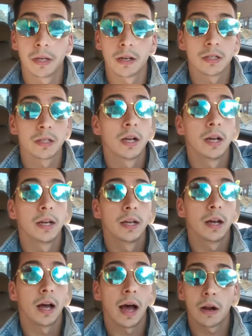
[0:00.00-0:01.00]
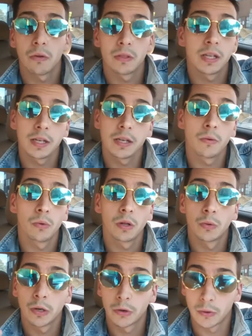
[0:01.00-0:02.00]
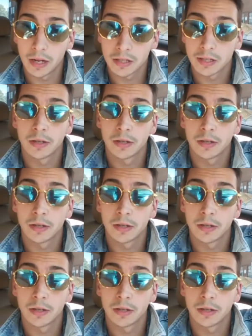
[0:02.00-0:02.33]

because I don't think he will regress.